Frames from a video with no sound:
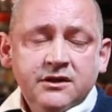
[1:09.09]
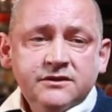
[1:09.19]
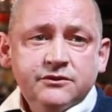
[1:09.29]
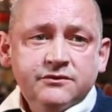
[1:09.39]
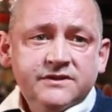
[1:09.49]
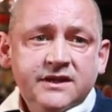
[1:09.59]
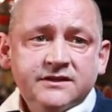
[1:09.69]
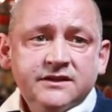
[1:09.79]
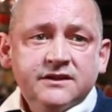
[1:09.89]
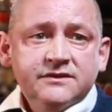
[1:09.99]
so as
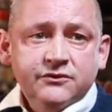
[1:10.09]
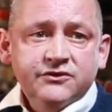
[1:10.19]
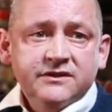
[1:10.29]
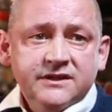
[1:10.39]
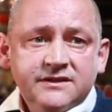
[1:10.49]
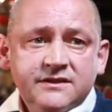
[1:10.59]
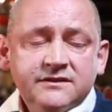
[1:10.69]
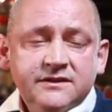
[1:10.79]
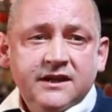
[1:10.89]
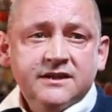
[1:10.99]
that social
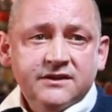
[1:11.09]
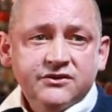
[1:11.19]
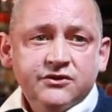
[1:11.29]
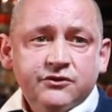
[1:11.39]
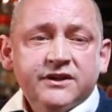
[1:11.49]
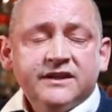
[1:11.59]
distancing is ensured.